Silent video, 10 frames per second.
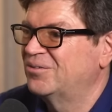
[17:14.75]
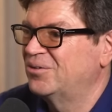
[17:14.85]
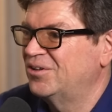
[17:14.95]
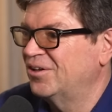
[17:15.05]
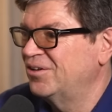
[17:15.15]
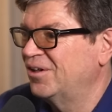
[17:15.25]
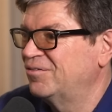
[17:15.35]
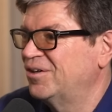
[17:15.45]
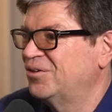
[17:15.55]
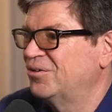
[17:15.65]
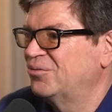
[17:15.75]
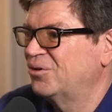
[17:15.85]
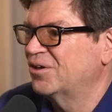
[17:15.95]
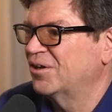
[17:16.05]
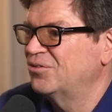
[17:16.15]
going down the elevator,
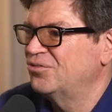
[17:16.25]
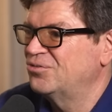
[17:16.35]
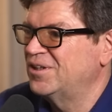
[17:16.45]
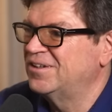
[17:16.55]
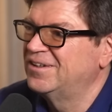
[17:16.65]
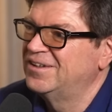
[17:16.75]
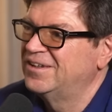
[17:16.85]
walk out the street.